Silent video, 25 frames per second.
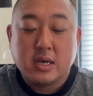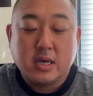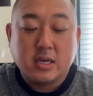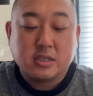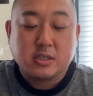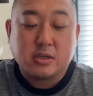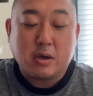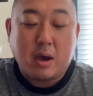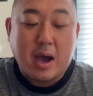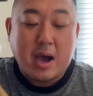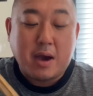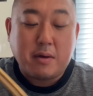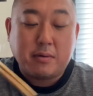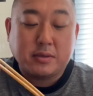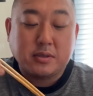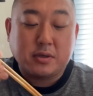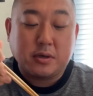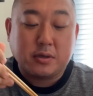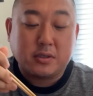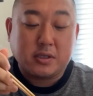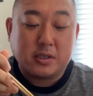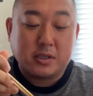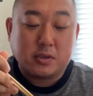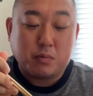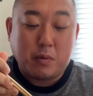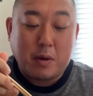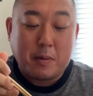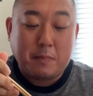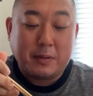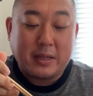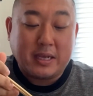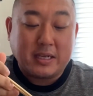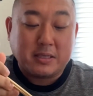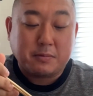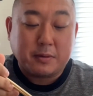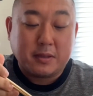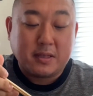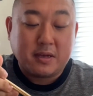So I always go to this one
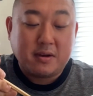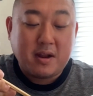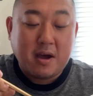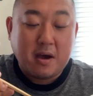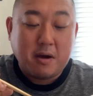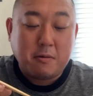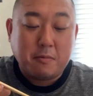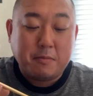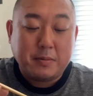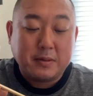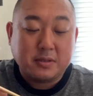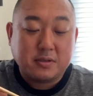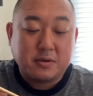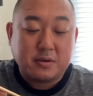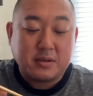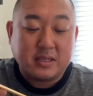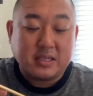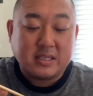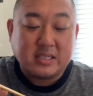place, but they're not open during